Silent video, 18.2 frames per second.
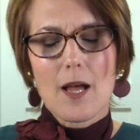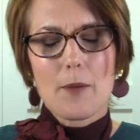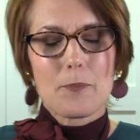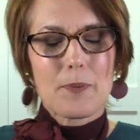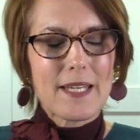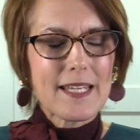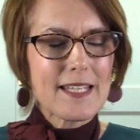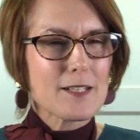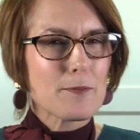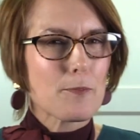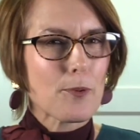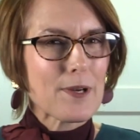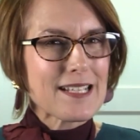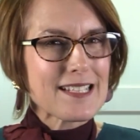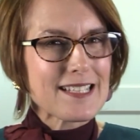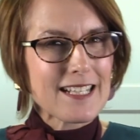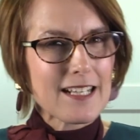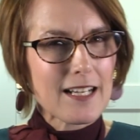Peace
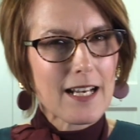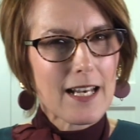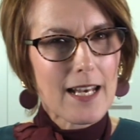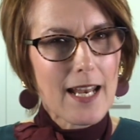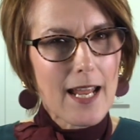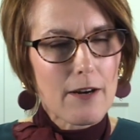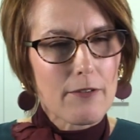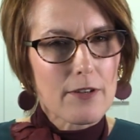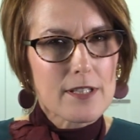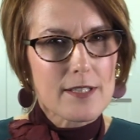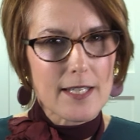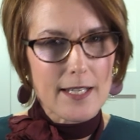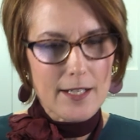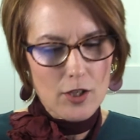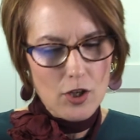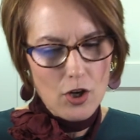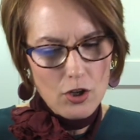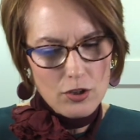brings
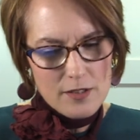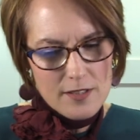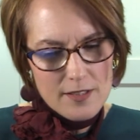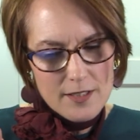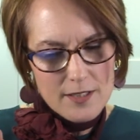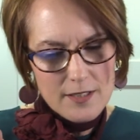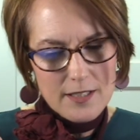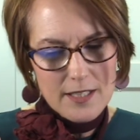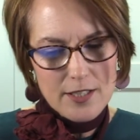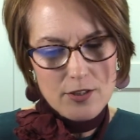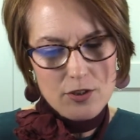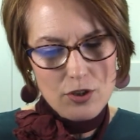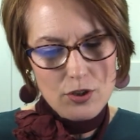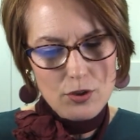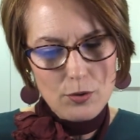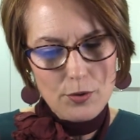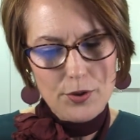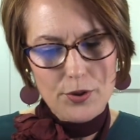clarity constantly to
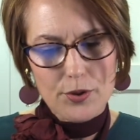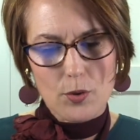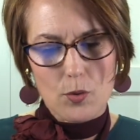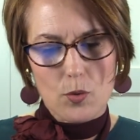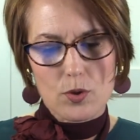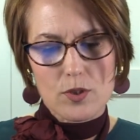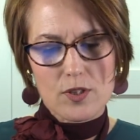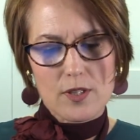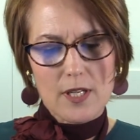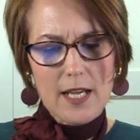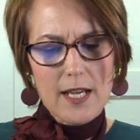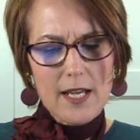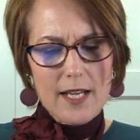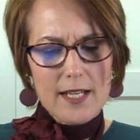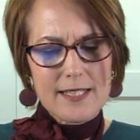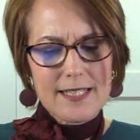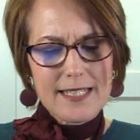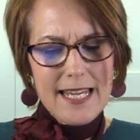your thoughts.
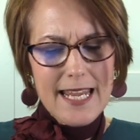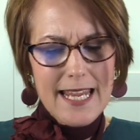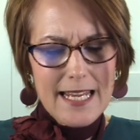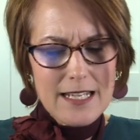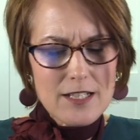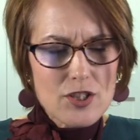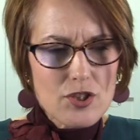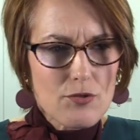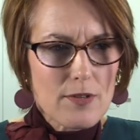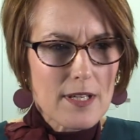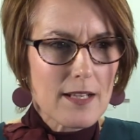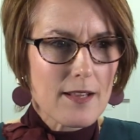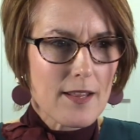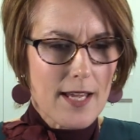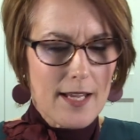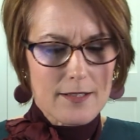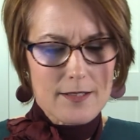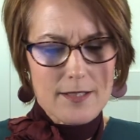It's entering
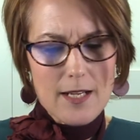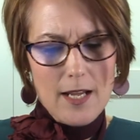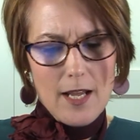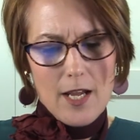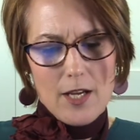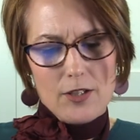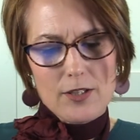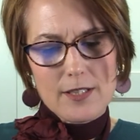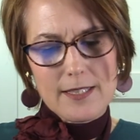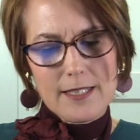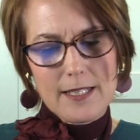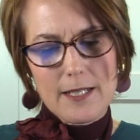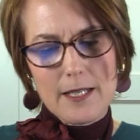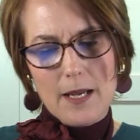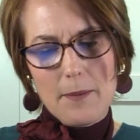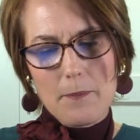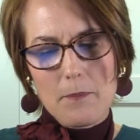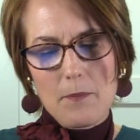that. You
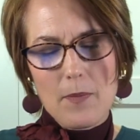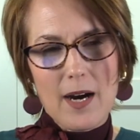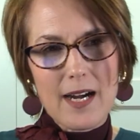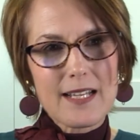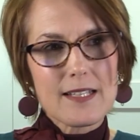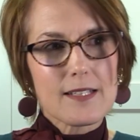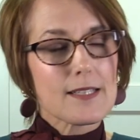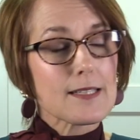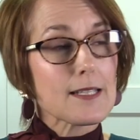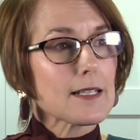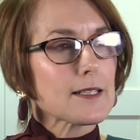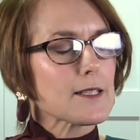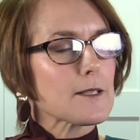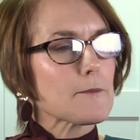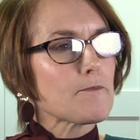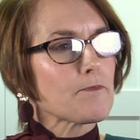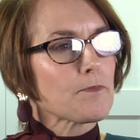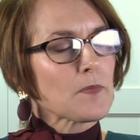see, a
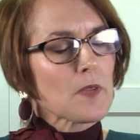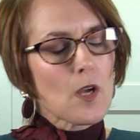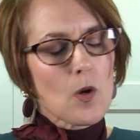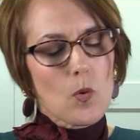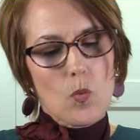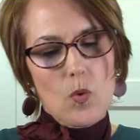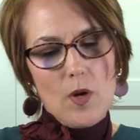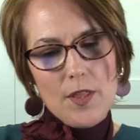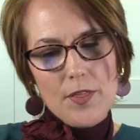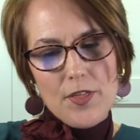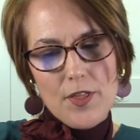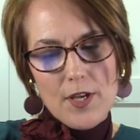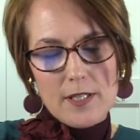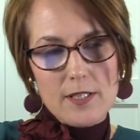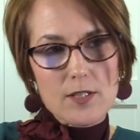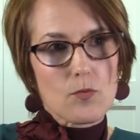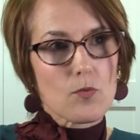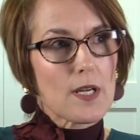mindset with
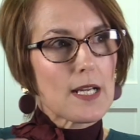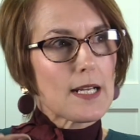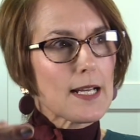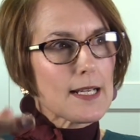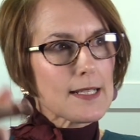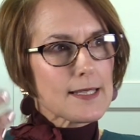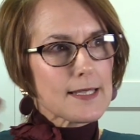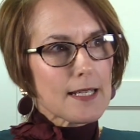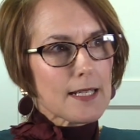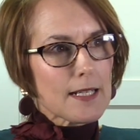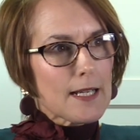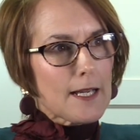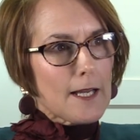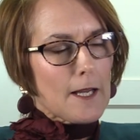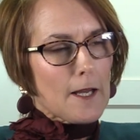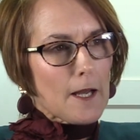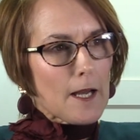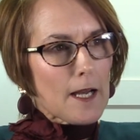this, realizing
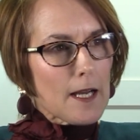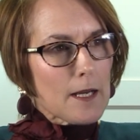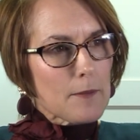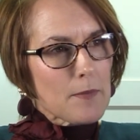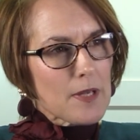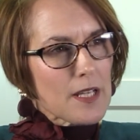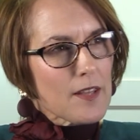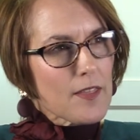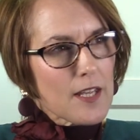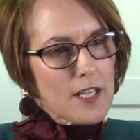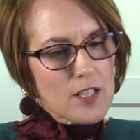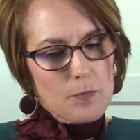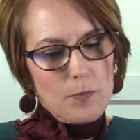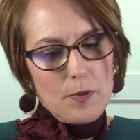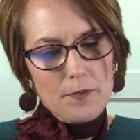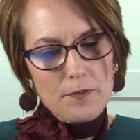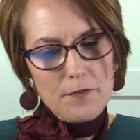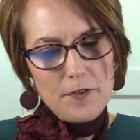there's
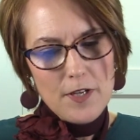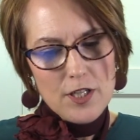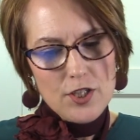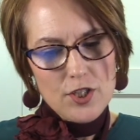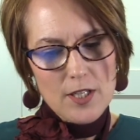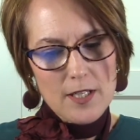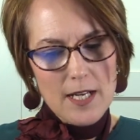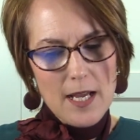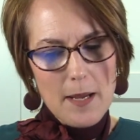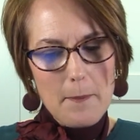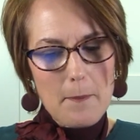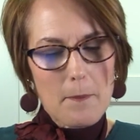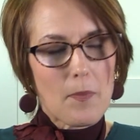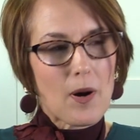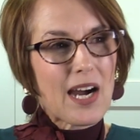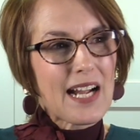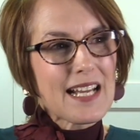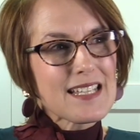provision, a
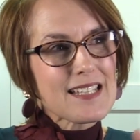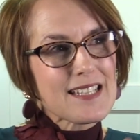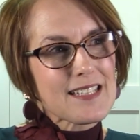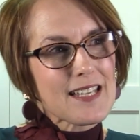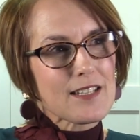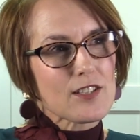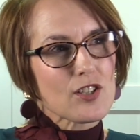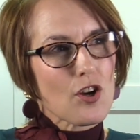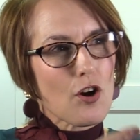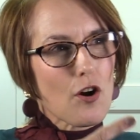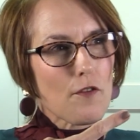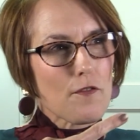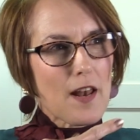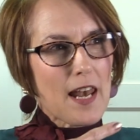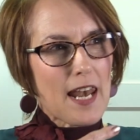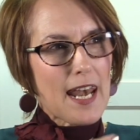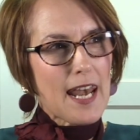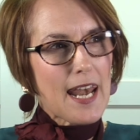mindset
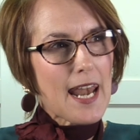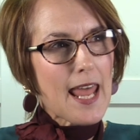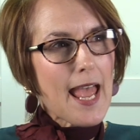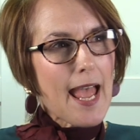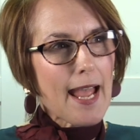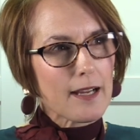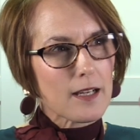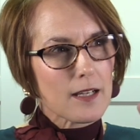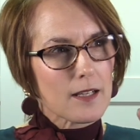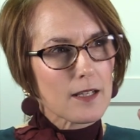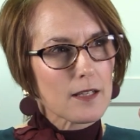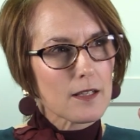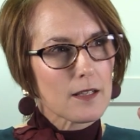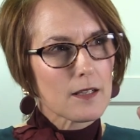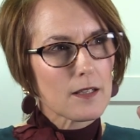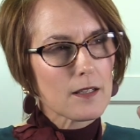of lack